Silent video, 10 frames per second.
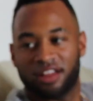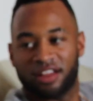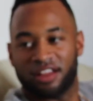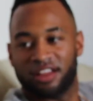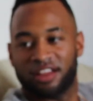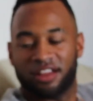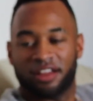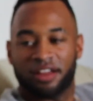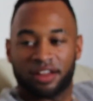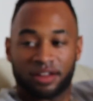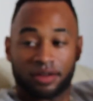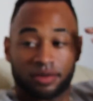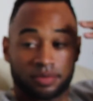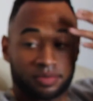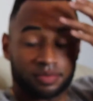
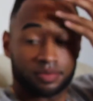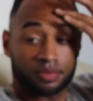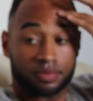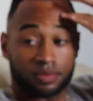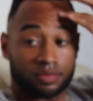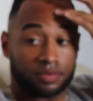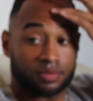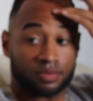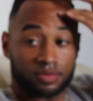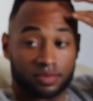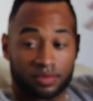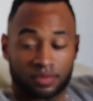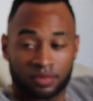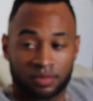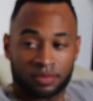
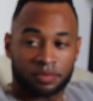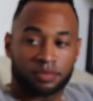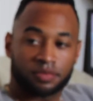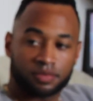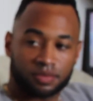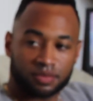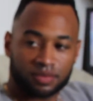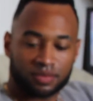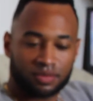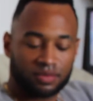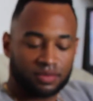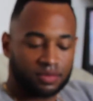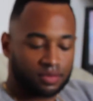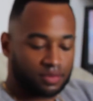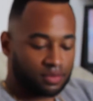
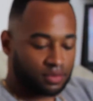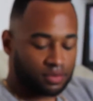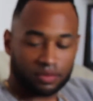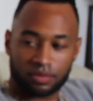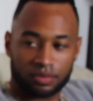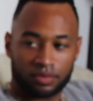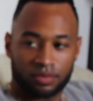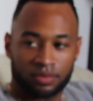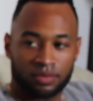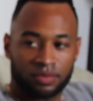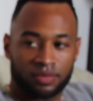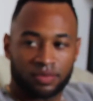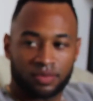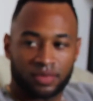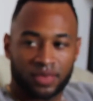
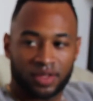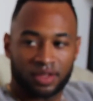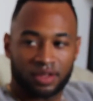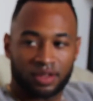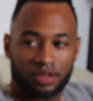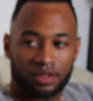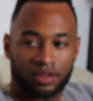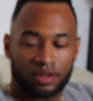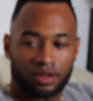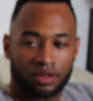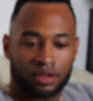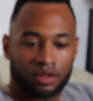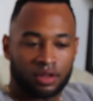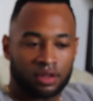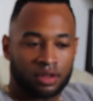
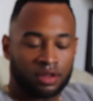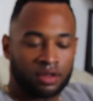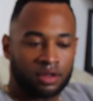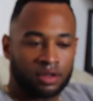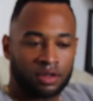This person isn't speaking.